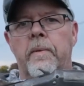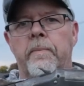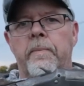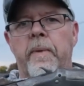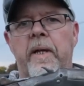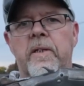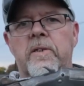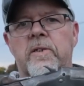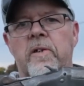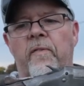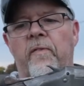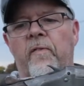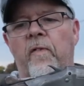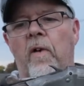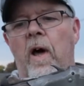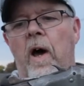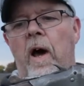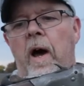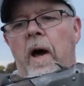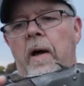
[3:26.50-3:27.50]
Major
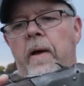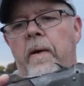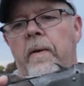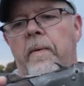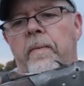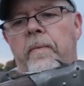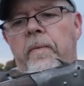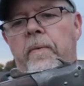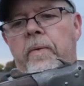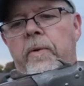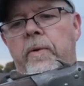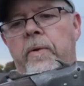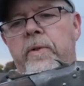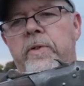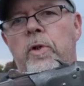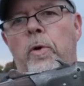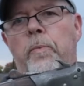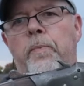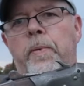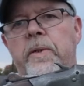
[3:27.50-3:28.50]
flaw: there
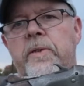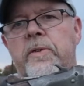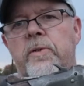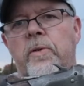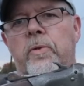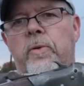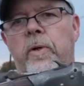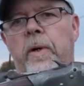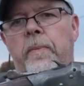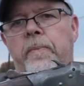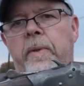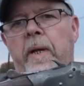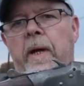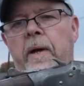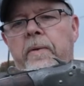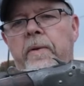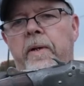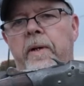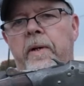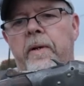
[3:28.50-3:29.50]
is no pistol grip
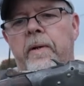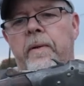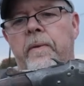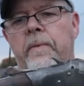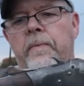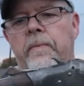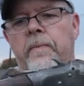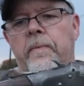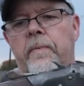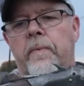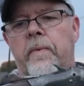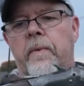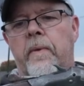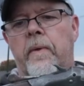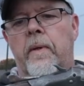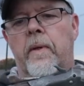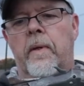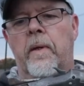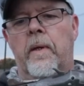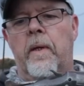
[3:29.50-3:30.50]
down here.
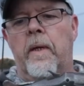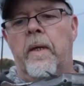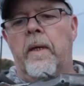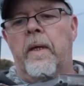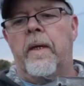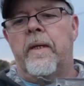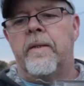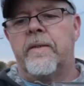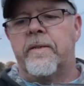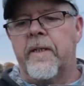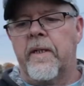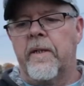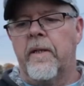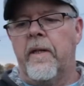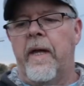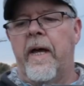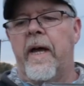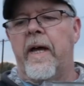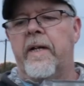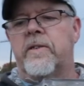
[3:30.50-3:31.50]

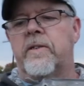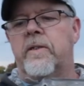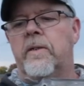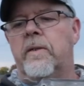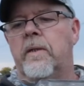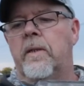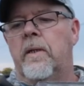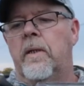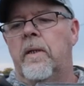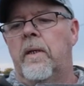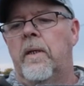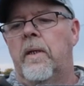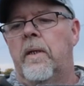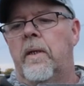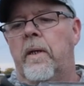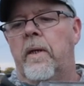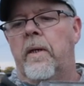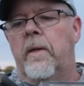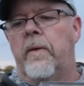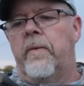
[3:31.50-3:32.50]
Single action,
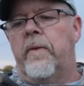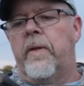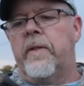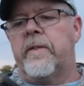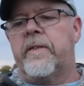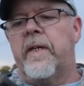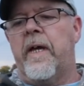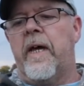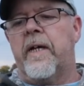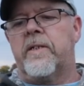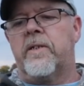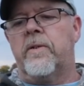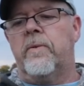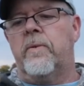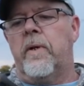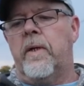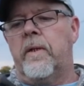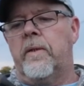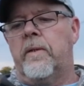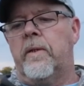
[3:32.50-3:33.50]
this
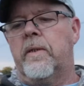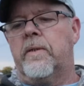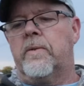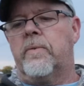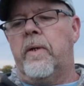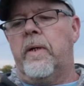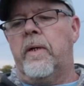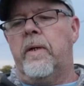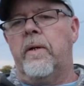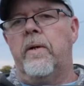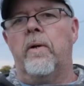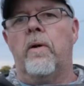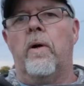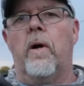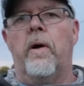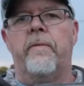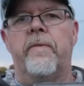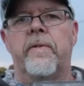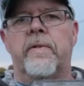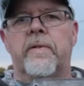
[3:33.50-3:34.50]
right here
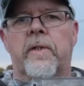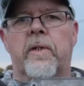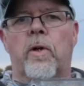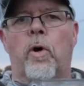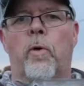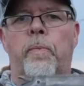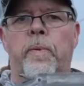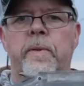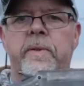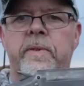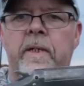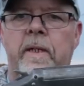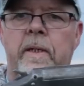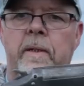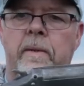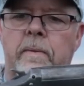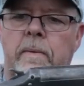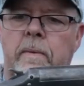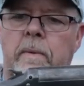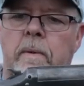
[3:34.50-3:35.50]
obviously opens
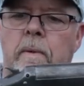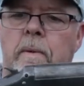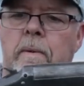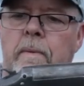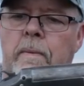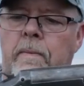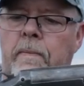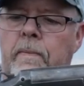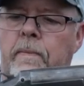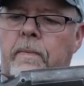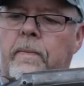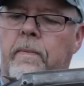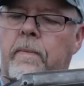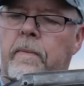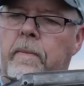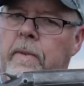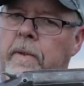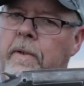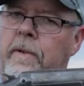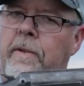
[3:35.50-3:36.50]
it.
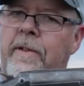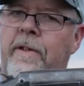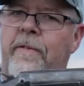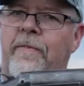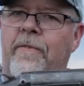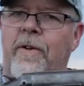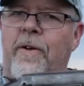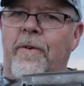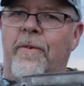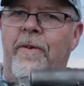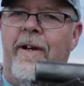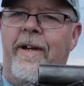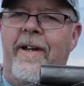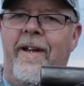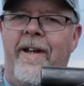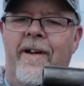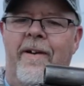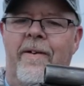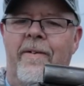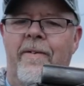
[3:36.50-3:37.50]
A little difficult right
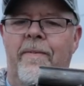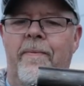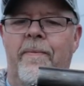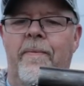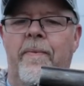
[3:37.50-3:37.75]
now.